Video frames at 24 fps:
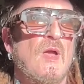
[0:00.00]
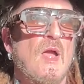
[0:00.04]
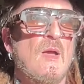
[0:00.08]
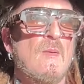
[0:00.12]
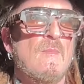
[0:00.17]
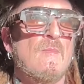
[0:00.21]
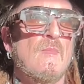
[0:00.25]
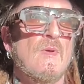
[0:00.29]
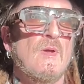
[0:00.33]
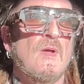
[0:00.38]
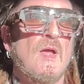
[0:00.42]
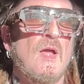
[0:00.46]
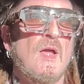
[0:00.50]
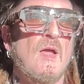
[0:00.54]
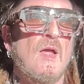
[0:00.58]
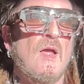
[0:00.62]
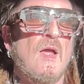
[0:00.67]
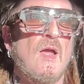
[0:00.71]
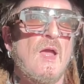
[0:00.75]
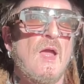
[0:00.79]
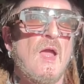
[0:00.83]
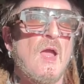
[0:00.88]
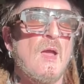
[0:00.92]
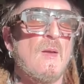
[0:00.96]
I'm
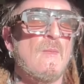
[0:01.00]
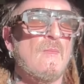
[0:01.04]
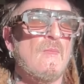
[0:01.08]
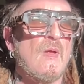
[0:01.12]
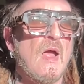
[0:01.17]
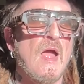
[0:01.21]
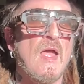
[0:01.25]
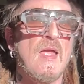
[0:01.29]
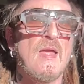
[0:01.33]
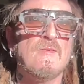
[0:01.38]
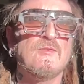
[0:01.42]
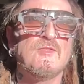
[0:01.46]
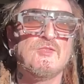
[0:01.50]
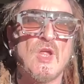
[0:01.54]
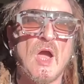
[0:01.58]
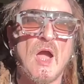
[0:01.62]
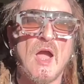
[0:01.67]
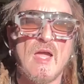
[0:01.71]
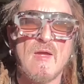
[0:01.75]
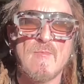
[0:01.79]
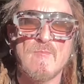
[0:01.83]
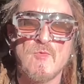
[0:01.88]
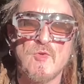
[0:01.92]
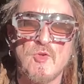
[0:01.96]

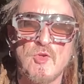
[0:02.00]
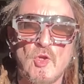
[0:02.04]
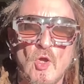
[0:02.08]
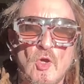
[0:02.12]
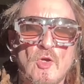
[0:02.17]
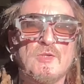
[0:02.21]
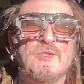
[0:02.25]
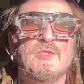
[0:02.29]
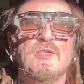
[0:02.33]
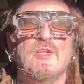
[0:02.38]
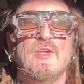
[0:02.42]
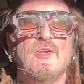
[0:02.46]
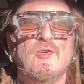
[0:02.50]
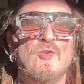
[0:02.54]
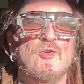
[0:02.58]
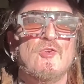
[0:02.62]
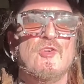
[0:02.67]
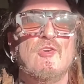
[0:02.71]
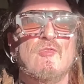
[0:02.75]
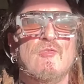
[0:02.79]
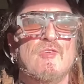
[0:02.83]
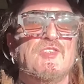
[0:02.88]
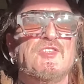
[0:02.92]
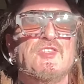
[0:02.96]
not an
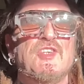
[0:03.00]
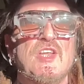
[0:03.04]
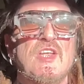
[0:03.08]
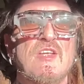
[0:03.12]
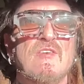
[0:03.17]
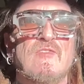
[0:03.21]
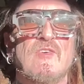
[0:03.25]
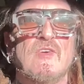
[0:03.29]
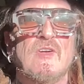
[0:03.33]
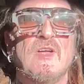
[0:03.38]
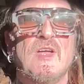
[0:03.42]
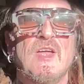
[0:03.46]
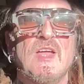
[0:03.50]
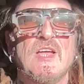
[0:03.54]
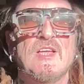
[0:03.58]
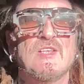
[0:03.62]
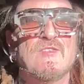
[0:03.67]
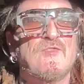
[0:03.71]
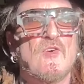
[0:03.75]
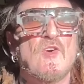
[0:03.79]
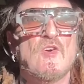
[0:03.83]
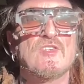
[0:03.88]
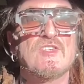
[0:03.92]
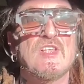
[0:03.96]
underachiever
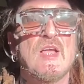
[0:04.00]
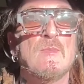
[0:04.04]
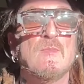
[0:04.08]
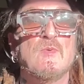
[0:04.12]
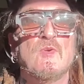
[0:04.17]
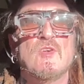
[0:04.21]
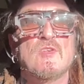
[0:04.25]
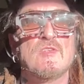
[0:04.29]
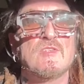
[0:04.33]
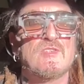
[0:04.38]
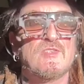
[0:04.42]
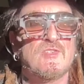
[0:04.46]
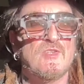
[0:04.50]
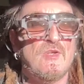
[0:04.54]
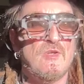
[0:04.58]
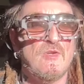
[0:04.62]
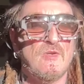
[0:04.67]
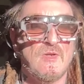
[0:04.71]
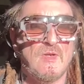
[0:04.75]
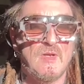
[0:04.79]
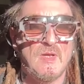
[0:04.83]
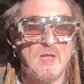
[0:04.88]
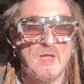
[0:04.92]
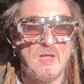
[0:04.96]
as far as I'm
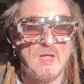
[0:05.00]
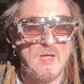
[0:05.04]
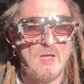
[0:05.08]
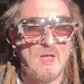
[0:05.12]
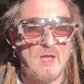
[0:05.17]
concerned.